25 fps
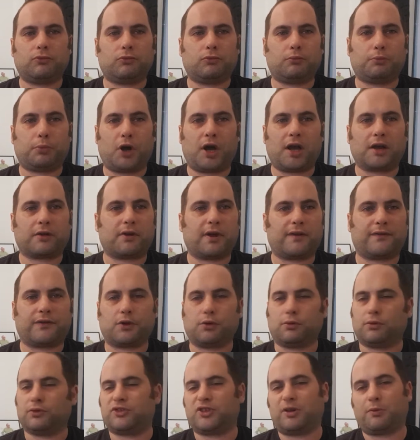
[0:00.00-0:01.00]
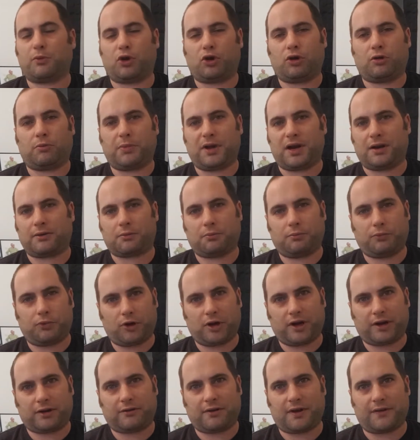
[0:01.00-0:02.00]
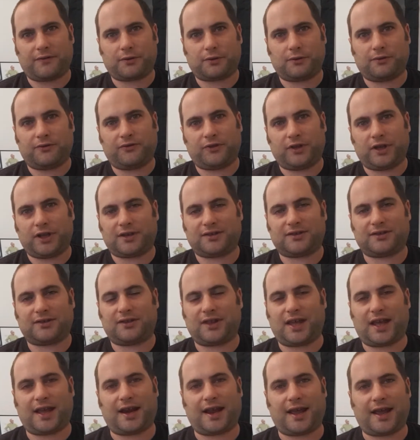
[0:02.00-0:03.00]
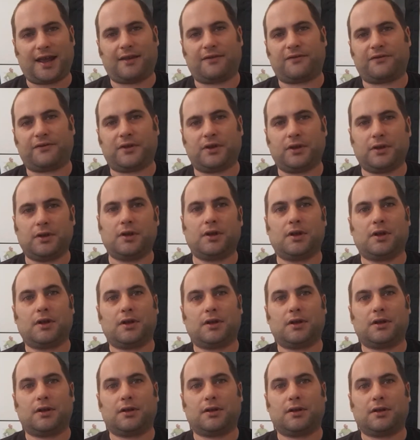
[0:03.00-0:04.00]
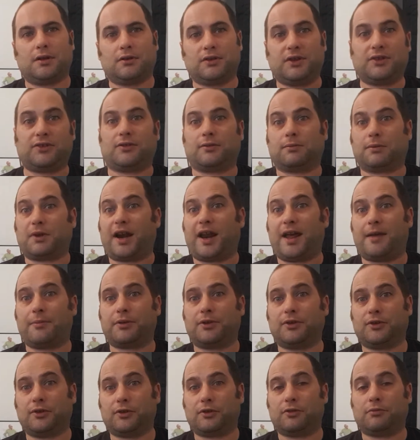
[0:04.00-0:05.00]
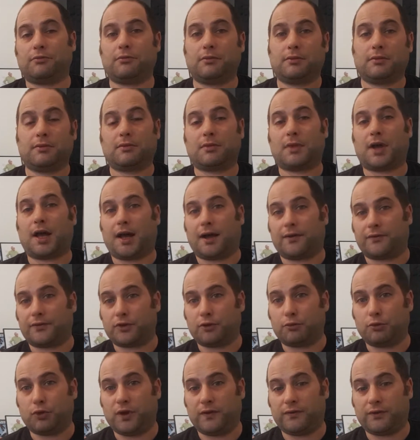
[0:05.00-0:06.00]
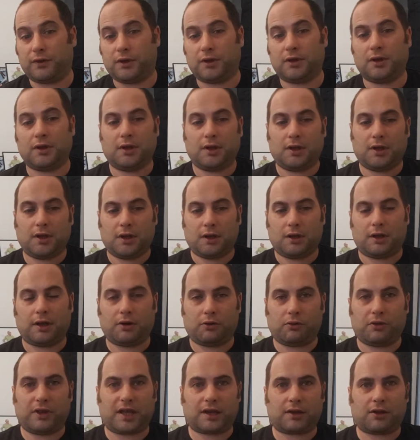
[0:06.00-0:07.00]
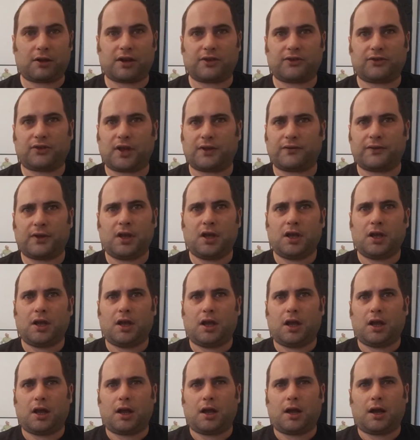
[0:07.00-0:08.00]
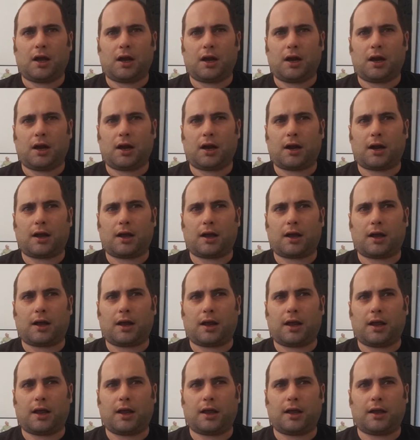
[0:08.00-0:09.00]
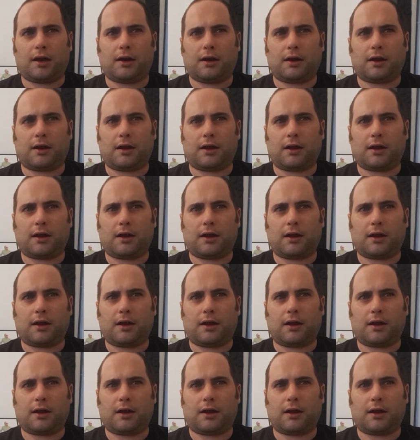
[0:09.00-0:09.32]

biographical, semi-biographical flicks that have this is what happened to them after the movie, and all that kind of stuff. And